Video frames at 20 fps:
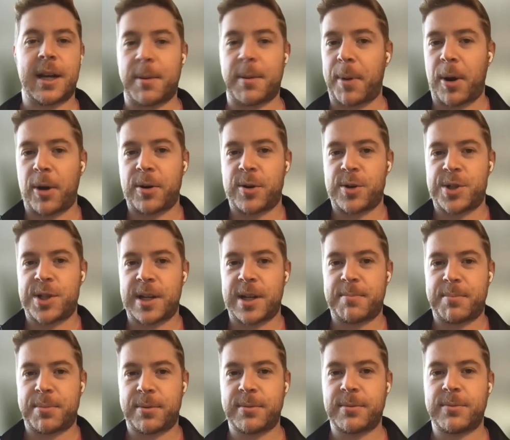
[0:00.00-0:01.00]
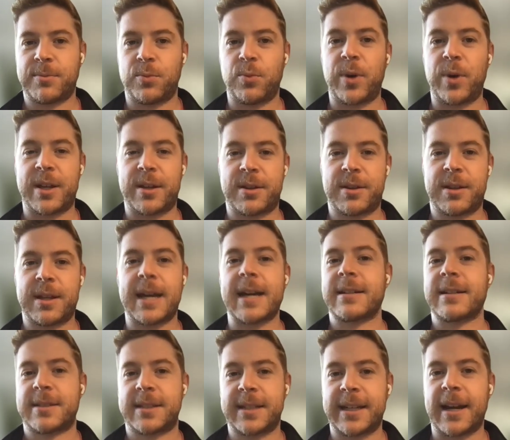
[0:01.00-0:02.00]
In a partnership with
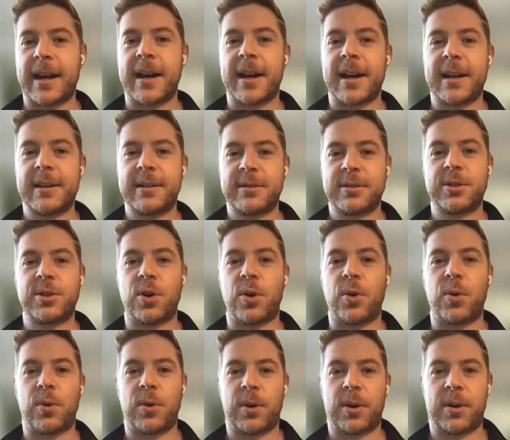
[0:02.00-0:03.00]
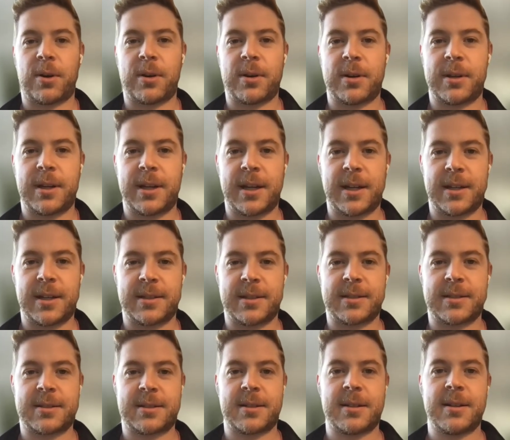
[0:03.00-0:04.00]
SCI, Core
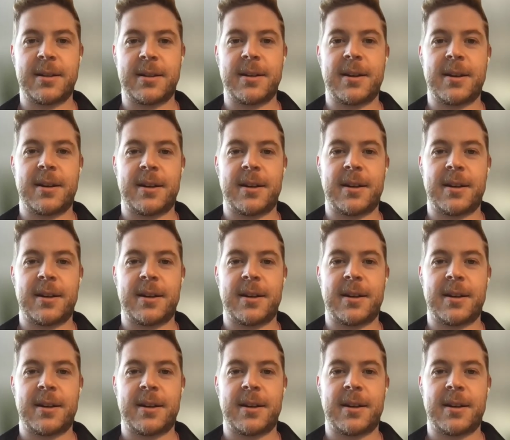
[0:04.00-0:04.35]
is